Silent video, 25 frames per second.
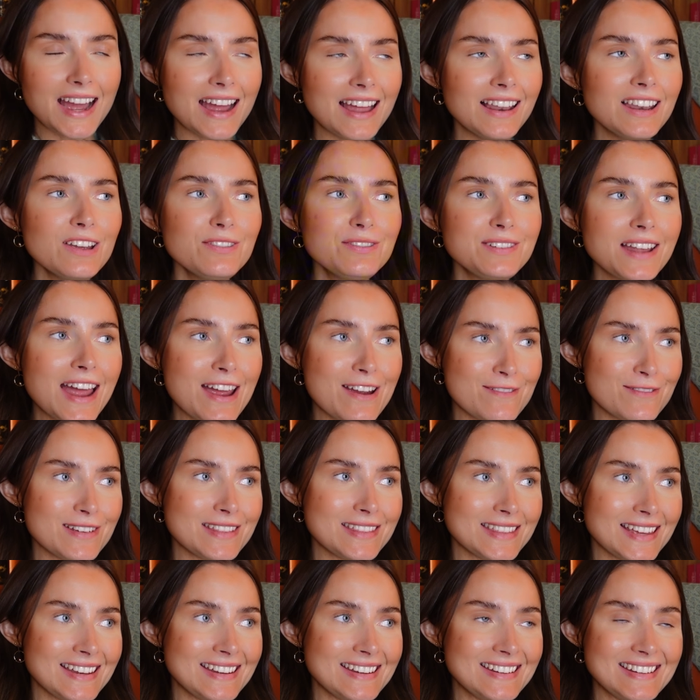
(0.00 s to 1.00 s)
I loved
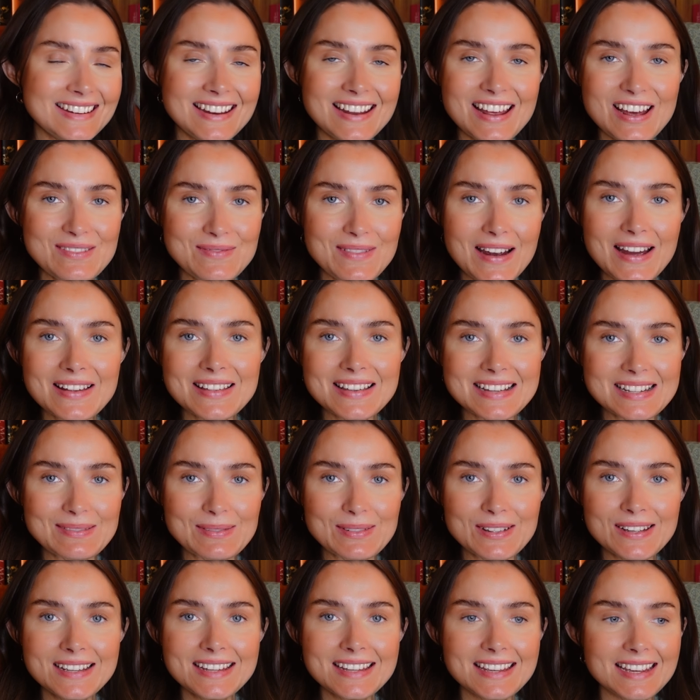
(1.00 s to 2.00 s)
everything about this
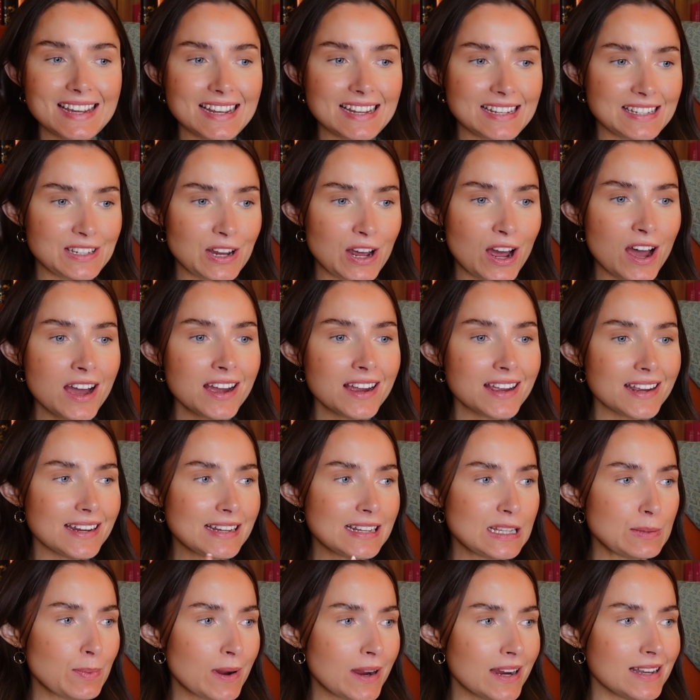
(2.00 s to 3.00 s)
book. It's dark,
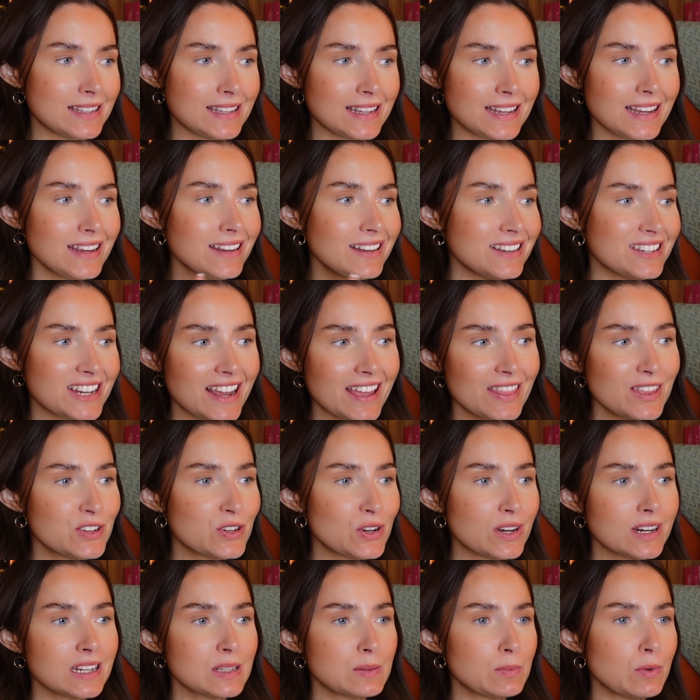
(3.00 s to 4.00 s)
it's spicy. Check the
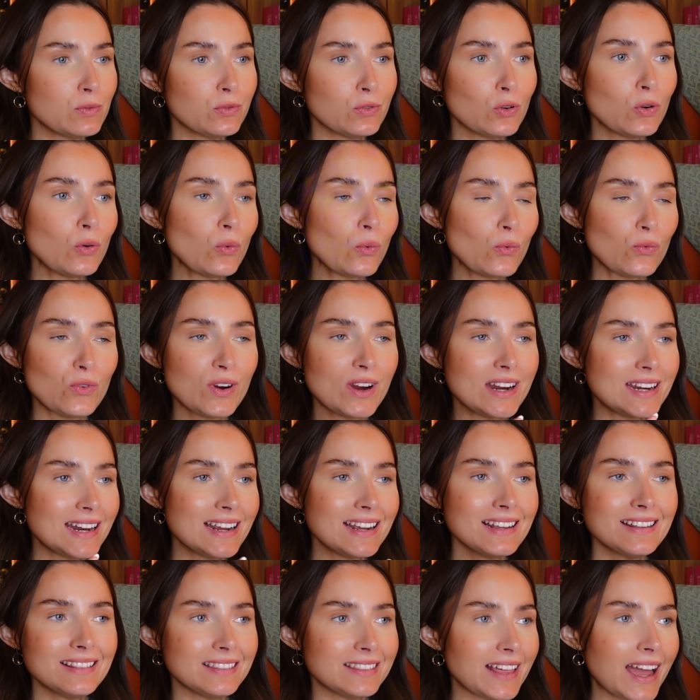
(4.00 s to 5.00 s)
triggers before
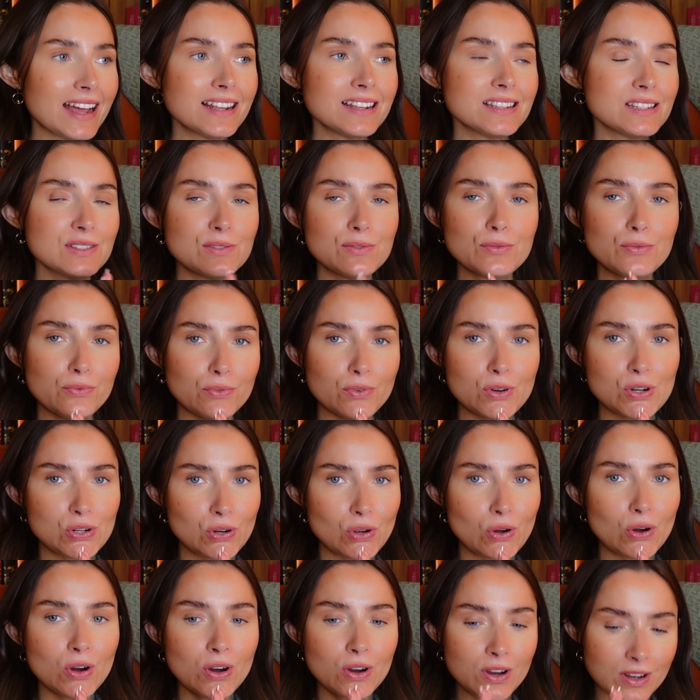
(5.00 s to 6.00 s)
reading, that's for
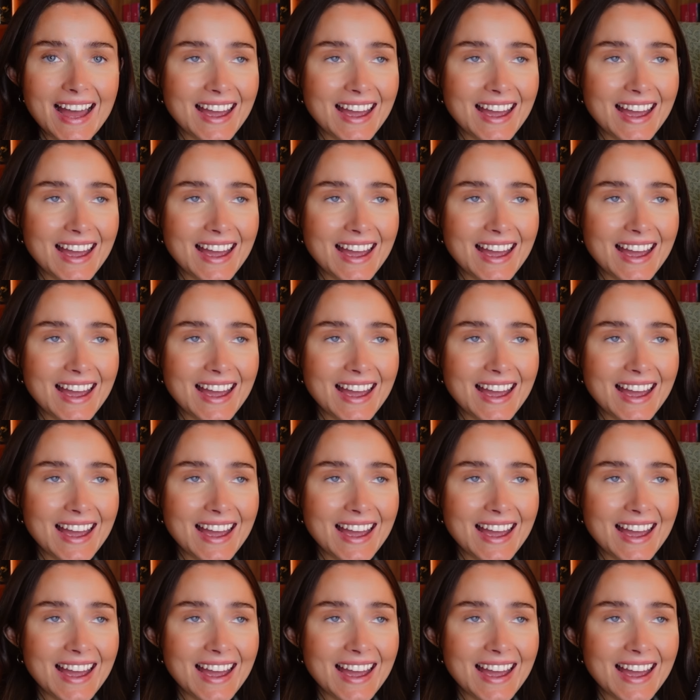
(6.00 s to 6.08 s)
sure.